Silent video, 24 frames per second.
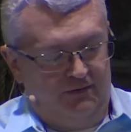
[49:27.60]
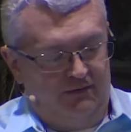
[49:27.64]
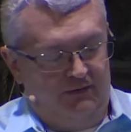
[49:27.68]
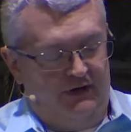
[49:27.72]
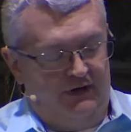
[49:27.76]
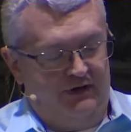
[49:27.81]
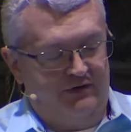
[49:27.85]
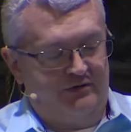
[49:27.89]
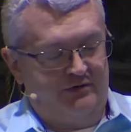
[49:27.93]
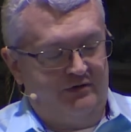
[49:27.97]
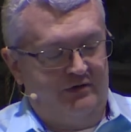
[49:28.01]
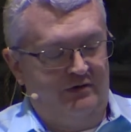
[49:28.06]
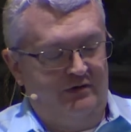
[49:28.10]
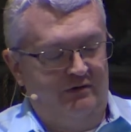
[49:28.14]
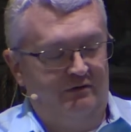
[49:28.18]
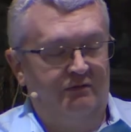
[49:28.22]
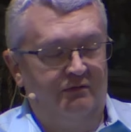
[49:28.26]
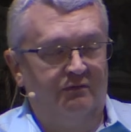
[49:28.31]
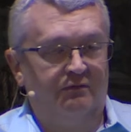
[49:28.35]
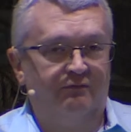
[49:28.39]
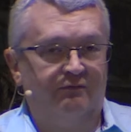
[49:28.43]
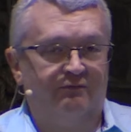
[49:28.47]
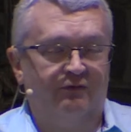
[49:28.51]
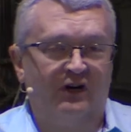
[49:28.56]
His
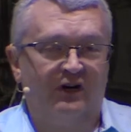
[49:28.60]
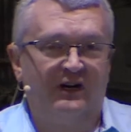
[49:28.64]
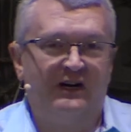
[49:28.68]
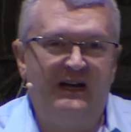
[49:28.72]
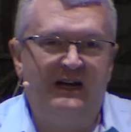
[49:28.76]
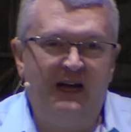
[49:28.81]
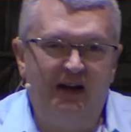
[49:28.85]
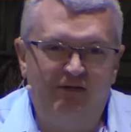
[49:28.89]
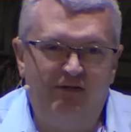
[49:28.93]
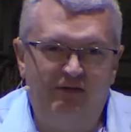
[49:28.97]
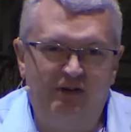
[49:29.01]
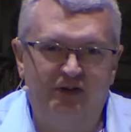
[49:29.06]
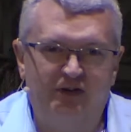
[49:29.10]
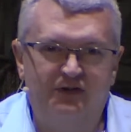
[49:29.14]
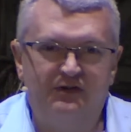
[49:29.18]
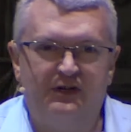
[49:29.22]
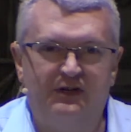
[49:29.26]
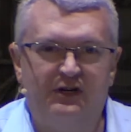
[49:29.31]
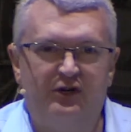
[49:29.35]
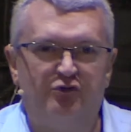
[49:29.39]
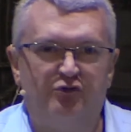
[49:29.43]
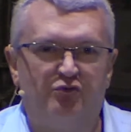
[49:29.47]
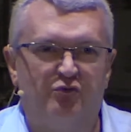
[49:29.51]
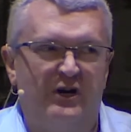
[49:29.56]
forgiveness
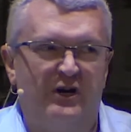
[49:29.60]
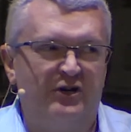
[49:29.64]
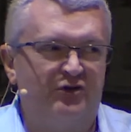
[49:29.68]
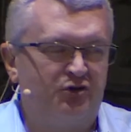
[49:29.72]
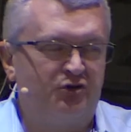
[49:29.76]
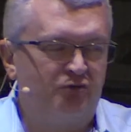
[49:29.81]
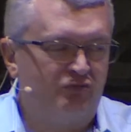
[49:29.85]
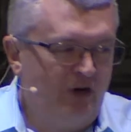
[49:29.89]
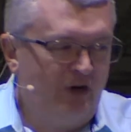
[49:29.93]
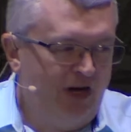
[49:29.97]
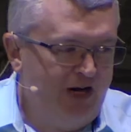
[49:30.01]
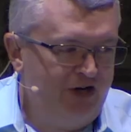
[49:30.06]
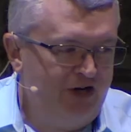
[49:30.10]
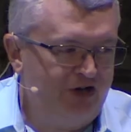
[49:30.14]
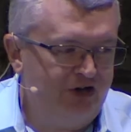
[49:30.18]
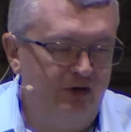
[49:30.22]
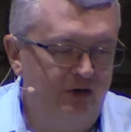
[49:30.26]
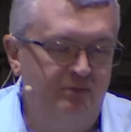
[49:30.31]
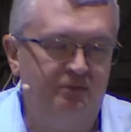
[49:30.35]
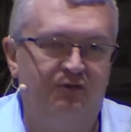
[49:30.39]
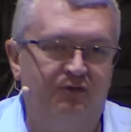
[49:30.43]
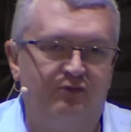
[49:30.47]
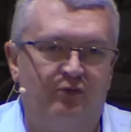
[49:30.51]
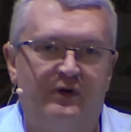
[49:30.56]
and his
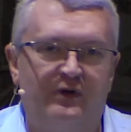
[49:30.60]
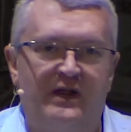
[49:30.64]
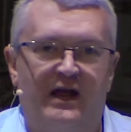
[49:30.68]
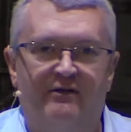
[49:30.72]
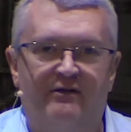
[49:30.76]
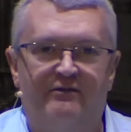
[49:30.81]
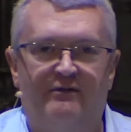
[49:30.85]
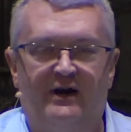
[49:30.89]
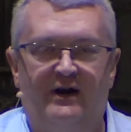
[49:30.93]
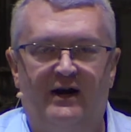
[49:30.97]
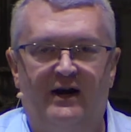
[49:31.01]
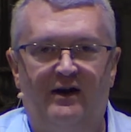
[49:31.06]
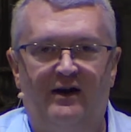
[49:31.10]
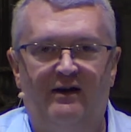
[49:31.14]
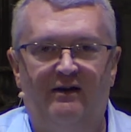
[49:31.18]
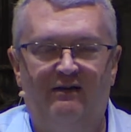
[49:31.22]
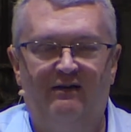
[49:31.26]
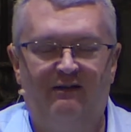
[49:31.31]
restoration before that fire.